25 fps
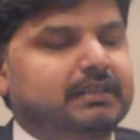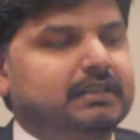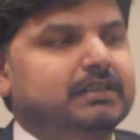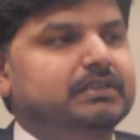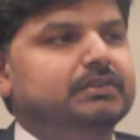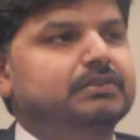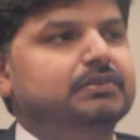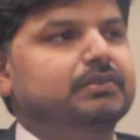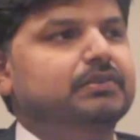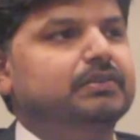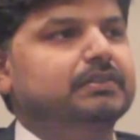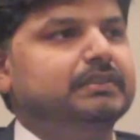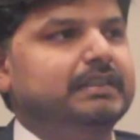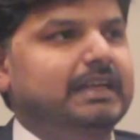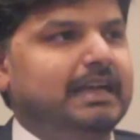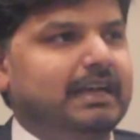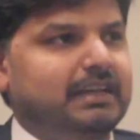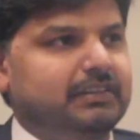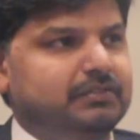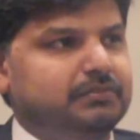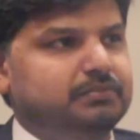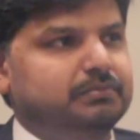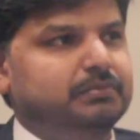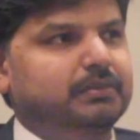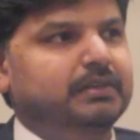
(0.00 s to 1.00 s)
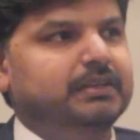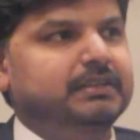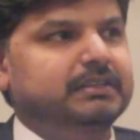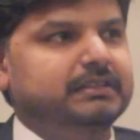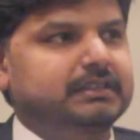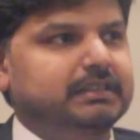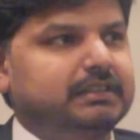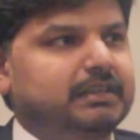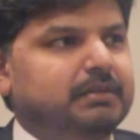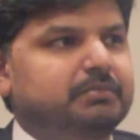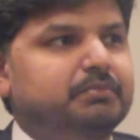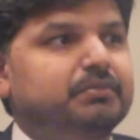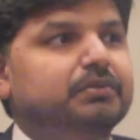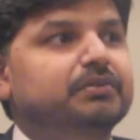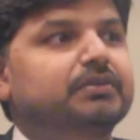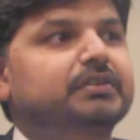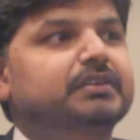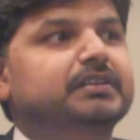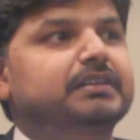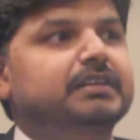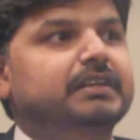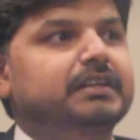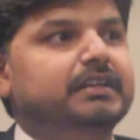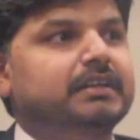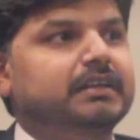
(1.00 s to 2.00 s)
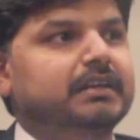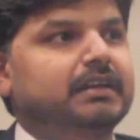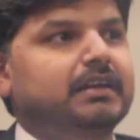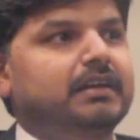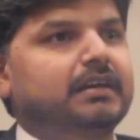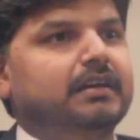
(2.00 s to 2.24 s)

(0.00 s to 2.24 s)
control the asthma in the community